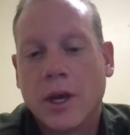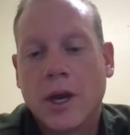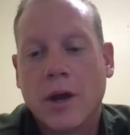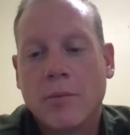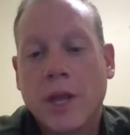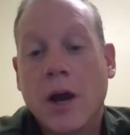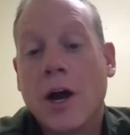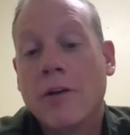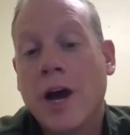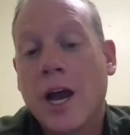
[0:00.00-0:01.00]
Now
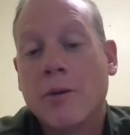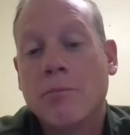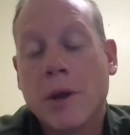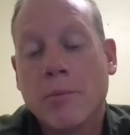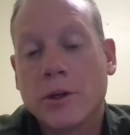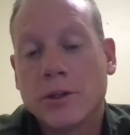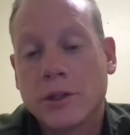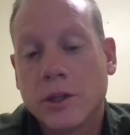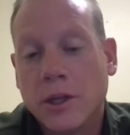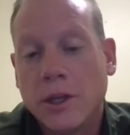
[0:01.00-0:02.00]
I've hired
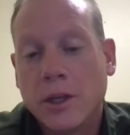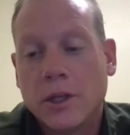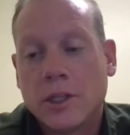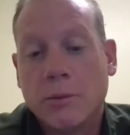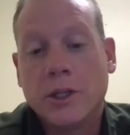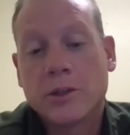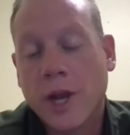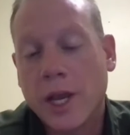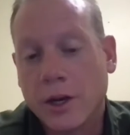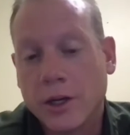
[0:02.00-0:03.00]
members to be
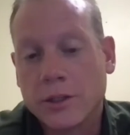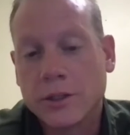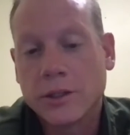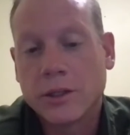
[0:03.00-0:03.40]
trainers,